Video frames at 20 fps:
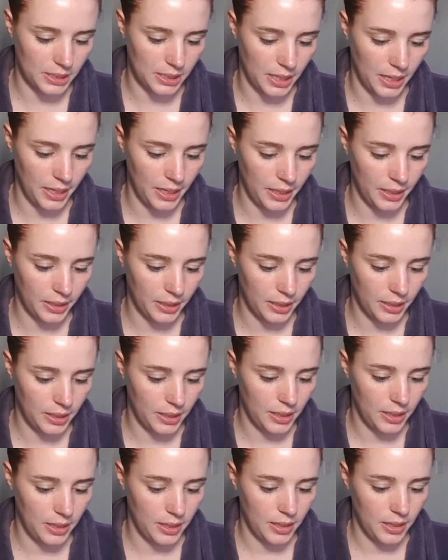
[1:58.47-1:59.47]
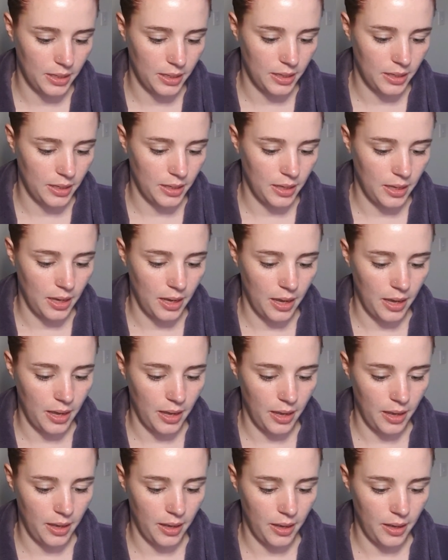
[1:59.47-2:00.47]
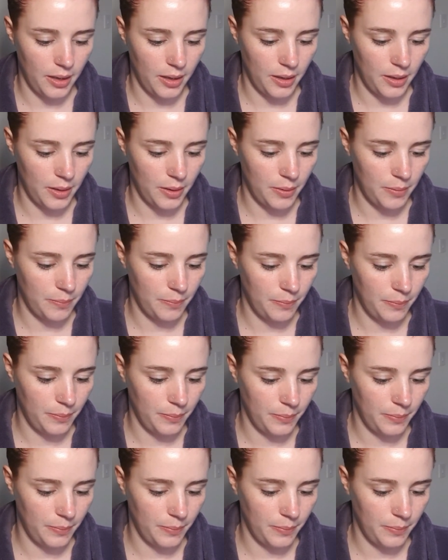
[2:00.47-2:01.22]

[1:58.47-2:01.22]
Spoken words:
like. Exfoliate